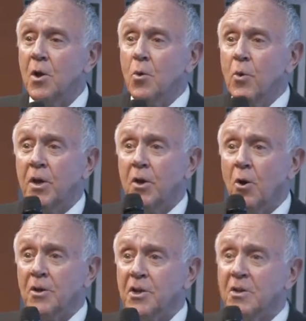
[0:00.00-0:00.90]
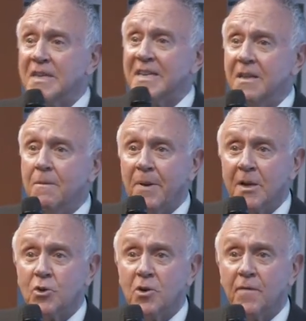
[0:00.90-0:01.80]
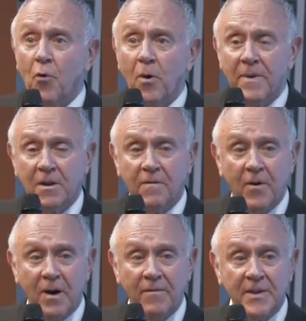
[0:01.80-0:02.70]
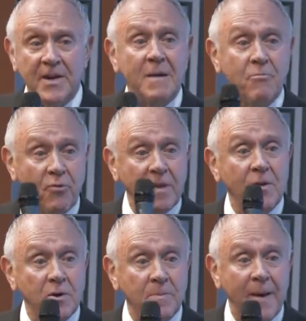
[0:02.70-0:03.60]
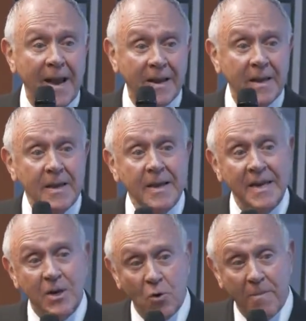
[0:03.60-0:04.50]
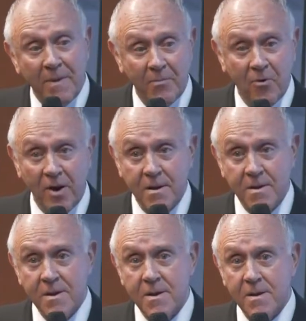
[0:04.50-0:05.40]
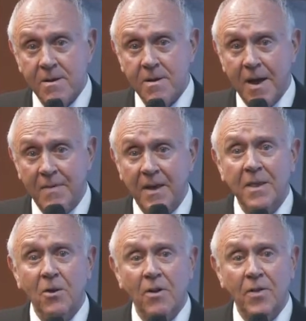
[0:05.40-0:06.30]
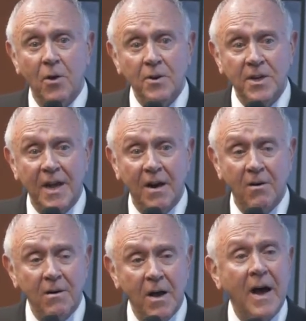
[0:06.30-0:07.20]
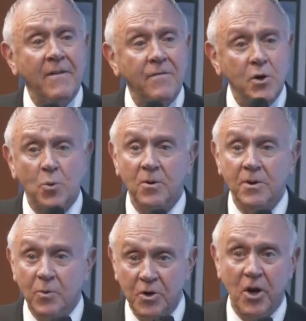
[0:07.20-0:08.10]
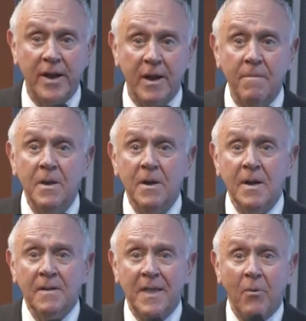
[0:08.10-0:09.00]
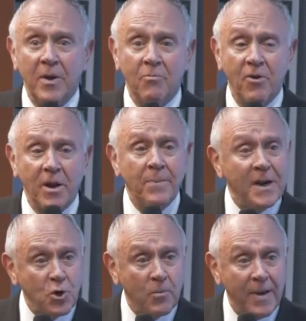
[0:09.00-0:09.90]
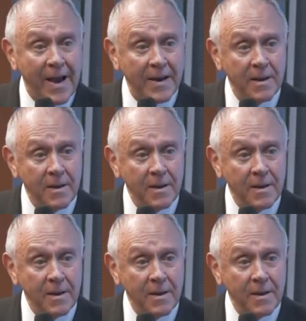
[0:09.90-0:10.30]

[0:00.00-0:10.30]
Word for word: We can also see the pictures forming in front of us and bring those back into our memory. And then there are those that are high visuals, which I am, that we can bring a picture back